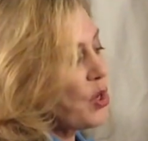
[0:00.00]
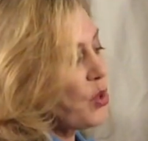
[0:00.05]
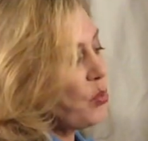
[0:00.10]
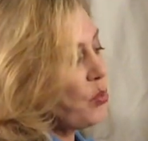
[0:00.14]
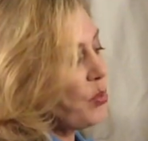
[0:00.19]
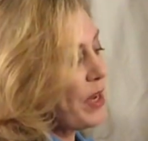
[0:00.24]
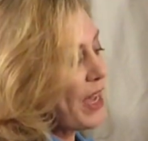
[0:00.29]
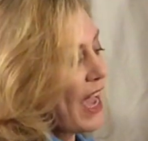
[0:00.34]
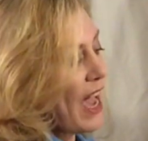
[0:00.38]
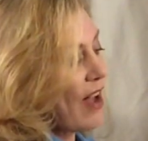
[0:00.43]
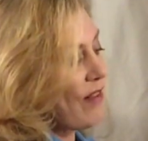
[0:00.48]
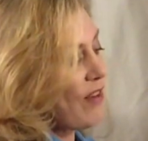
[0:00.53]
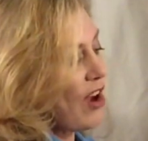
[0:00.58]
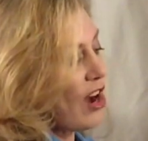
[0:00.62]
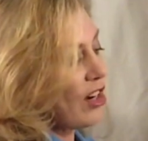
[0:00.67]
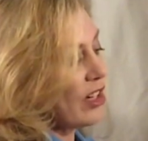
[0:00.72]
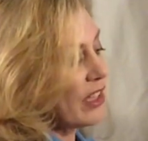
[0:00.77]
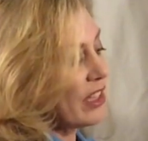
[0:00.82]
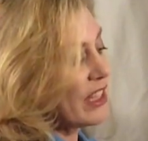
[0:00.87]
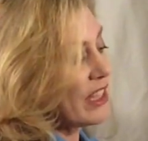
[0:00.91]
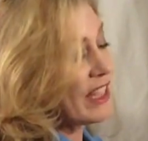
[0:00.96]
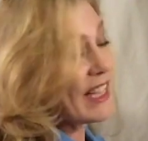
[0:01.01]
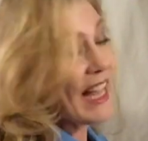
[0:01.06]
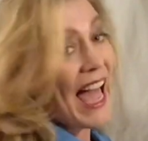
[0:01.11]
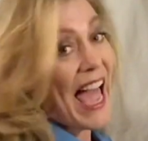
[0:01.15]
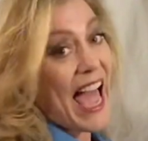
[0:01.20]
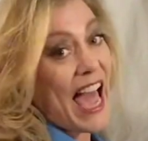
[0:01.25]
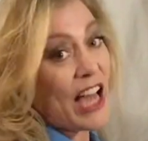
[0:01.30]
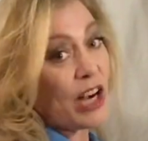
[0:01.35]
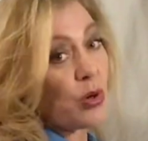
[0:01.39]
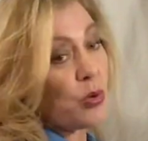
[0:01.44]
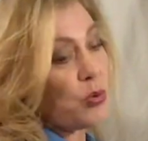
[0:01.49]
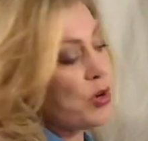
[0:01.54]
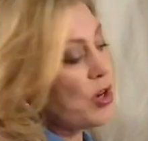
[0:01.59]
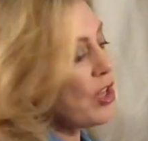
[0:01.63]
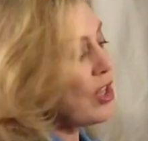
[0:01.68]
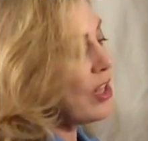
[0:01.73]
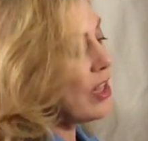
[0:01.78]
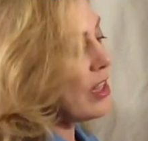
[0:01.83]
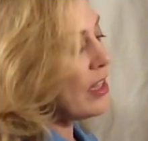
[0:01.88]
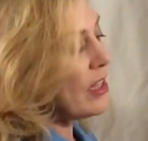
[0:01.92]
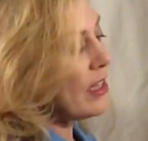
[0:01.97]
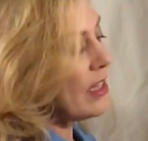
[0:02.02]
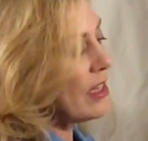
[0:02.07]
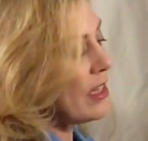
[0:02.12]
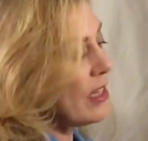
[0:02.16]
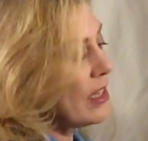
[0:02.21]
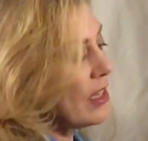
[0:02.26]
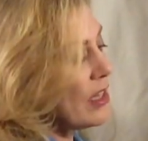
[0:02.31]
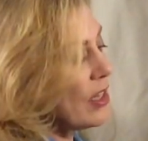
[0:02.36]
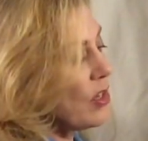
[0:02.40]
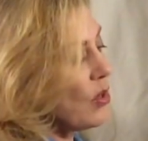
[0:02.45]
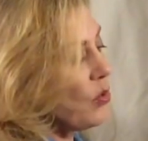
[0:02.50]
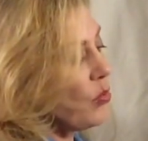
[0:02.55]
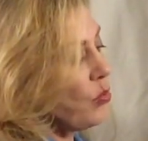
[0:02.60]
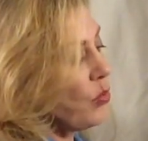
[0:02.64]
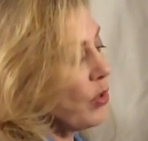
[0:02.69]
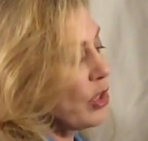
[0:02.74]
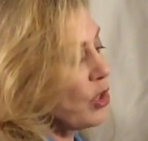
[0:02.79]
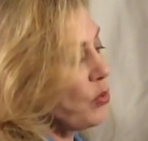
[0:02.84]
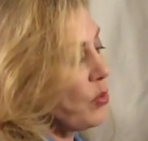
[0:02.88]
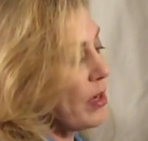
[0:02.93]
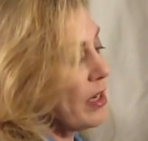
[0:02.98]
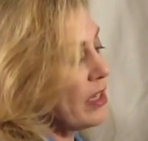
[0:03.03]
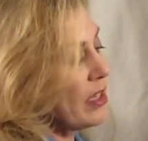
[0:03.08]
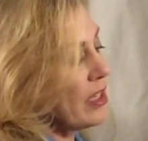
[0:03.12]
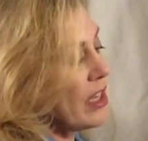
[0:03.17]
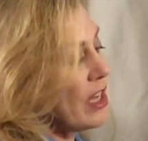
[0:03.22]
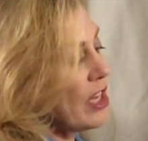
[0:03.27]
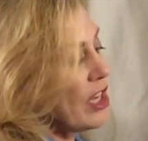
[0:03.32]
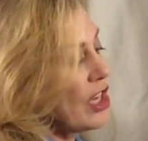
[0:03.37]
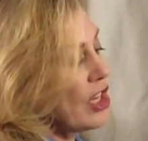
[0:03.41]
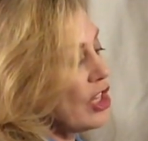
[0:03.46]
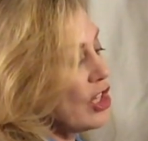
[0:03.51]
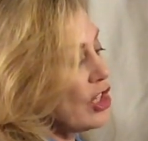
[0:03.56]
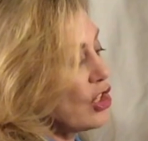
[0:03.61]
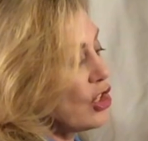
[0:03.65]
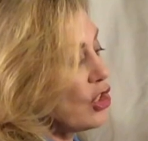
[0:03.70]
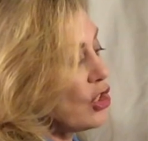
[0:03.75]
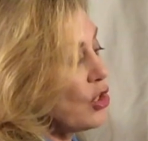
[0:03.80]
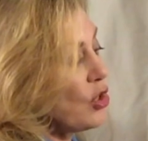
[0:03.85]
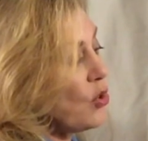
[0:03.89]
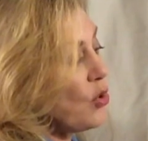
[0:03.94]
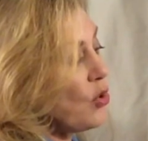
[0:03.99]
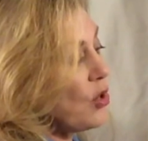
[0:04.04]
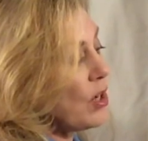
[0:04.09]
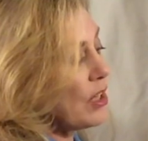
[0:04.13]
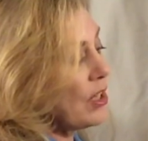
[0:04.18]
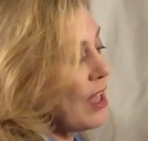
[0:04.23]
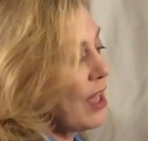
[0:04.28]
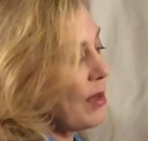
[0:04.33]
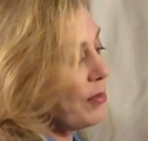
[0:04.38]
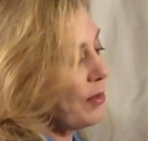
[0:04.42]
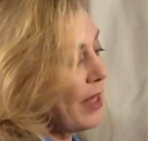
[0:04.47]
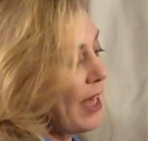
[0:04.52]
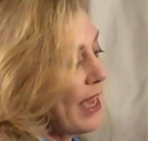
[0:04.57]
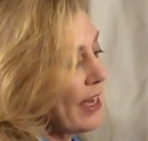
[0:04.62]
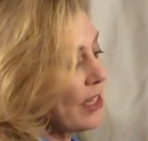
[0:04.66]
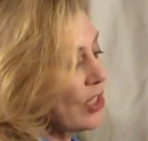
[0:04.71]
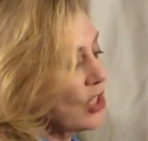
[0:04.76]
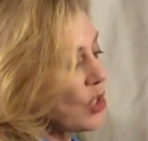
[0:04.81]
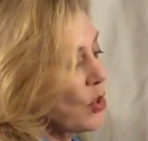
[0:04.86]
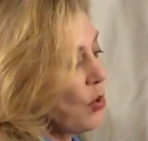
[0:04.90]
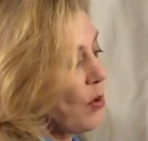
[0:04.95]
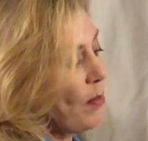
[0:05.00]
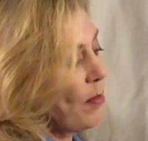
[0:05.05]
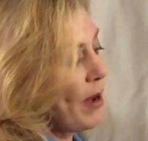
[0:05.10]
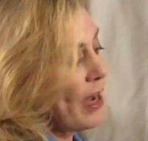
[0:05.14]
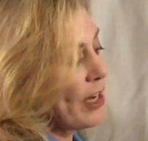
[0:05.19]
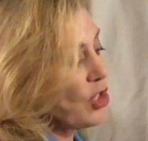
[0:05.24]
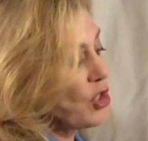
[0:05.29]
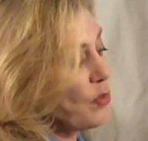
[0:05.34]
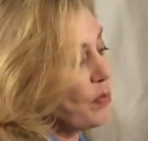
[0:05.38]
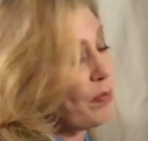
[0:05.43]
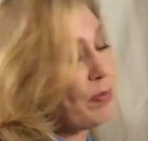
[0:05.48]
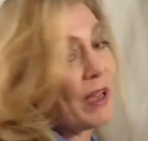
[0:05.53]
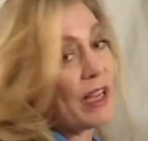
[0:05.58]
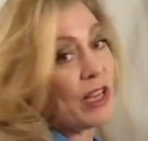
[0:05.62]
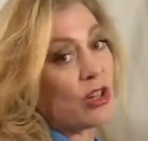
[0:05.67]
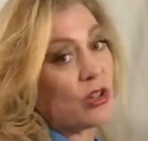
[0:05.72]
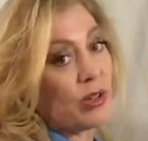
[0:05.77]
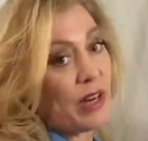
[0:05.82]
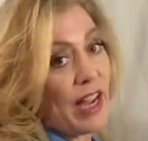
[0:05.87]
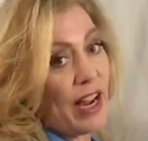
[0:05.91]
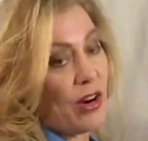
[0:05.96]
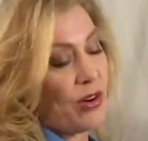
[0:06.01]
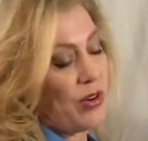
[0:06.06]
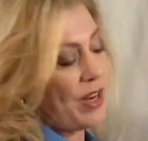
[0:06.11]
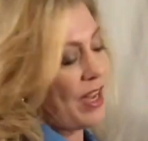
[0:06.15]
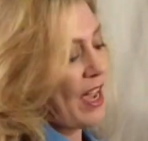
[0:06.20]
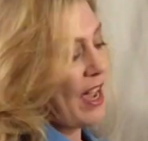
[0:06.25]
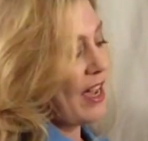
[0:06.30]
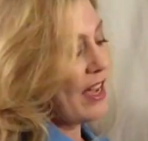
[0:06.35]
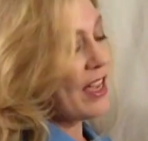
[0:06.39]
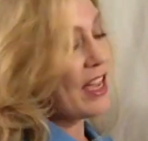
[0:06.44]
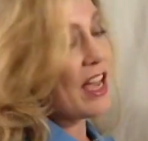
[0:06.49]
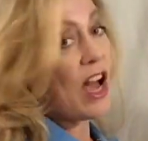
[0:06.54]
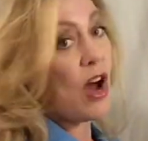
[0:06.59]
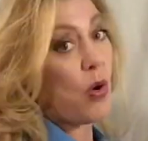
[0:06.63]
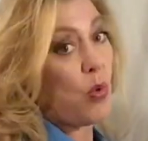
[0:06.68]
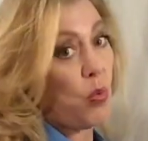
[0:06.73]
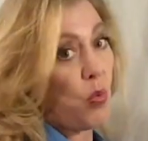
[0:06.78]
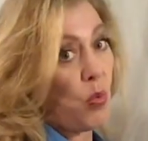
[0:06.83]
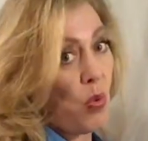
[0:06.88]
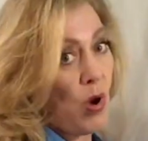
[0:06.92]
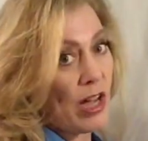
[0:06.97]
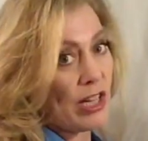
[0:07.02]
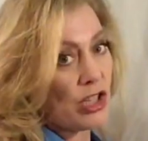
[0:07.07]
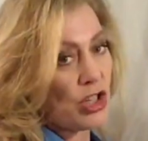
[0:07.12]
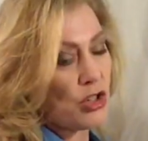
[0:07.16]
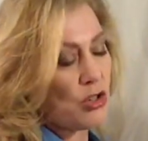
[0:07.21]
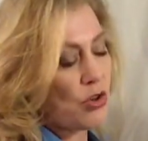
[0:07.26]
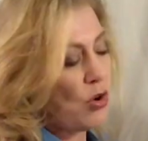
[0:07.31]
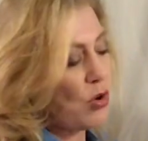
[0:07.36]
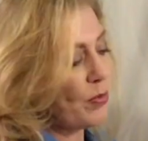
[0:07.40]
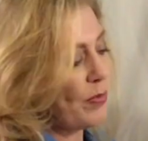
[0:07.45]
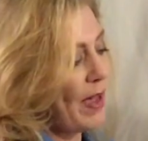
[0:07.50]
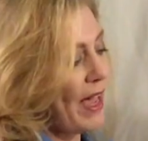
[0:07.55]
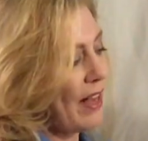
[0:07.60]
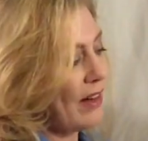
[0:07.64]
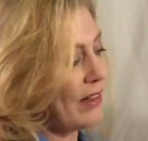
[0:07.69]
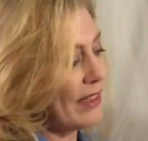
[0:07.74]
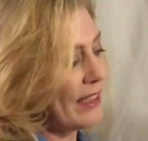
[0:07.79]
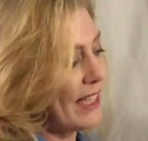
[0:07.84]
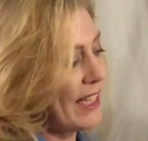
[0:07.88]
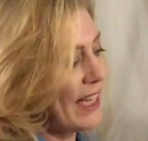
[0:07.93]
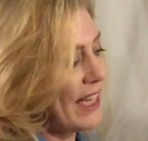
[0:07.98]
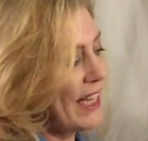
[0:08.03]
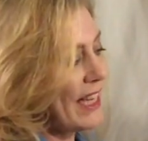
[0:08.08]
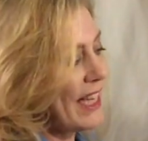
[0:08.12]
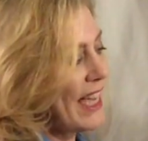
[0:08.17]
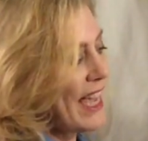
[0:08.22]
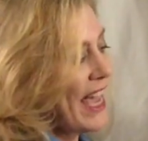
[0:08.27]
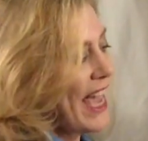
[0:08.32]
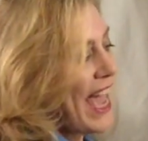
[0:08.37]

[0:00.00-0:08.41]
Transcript: We have our lateral, which was 2 club lengths, so a much bigger area, 1 stroke penalty.